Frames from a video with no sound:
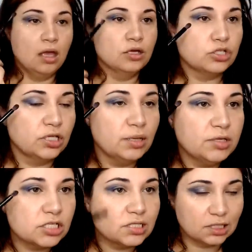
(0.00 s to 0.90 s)
So let me
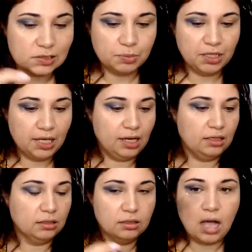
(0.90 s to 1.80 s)
just
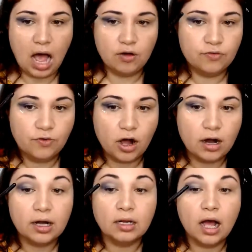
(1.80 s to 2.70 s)
explain how far
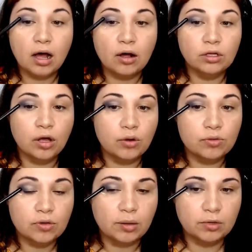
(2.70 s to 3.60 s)
and how
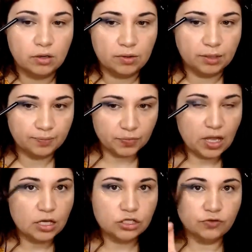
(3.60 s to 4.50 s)
low I'm going.
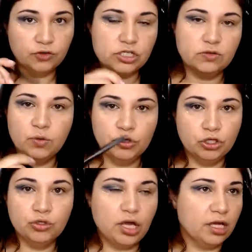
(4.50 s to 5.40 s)
So first of all, when you're
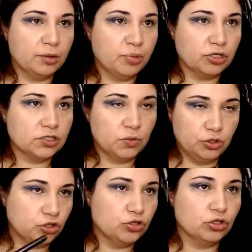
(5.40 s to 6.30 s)
looking at a person, when
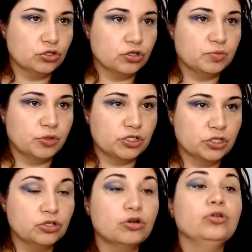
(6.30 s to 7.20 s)
you're talking to a person,
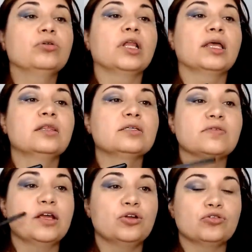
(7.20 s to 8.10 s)
you don't look like this,
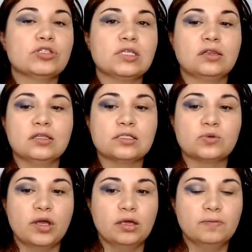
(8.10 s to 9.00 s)
right? You don't sit this
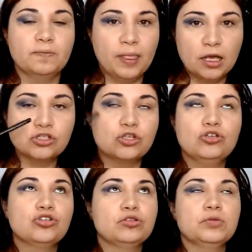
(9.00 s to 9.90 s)
way. So you
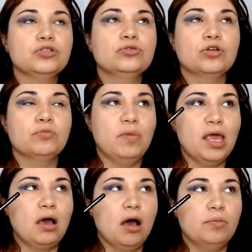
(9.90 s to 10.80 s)
shouldn't be doing your
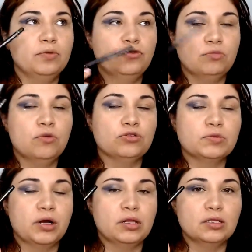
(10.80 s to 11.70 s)
makeup for the most
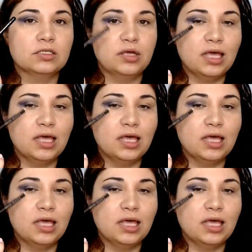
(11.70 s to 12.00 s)
part this way.